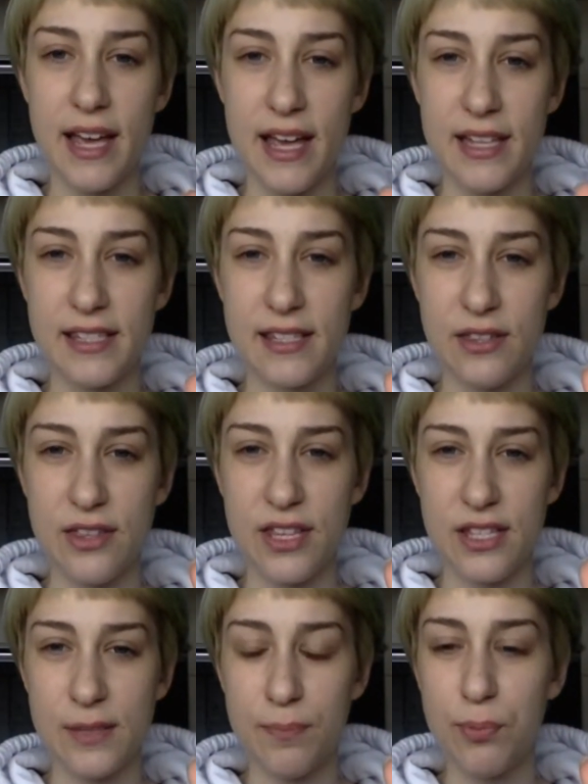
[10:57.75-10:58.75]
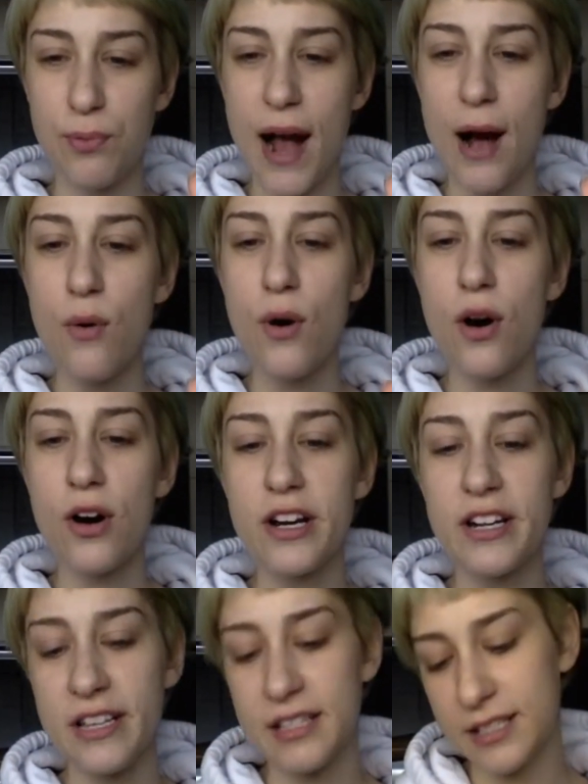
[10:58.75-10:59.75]
It's this Brow
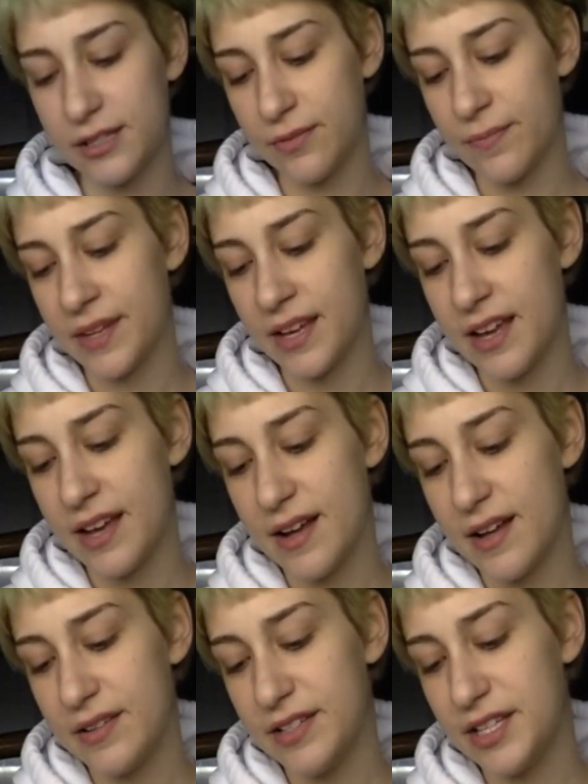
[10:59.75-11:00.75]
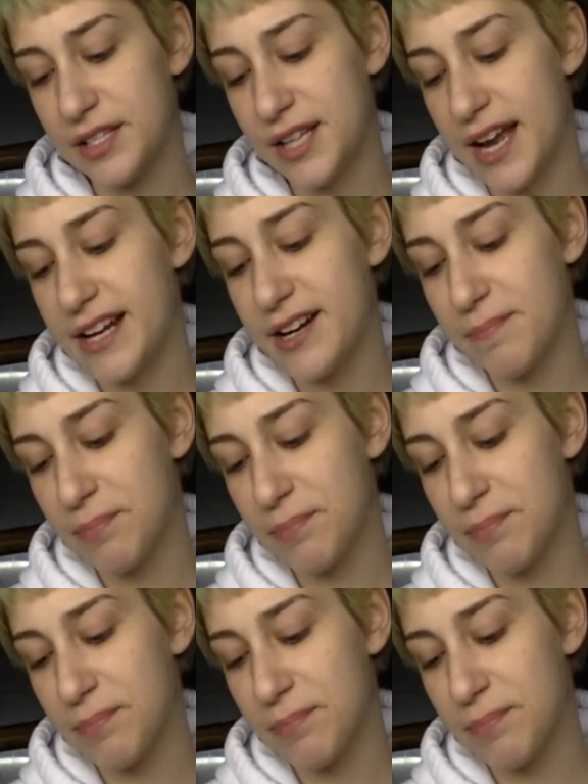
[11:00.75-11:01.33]
Artist Designer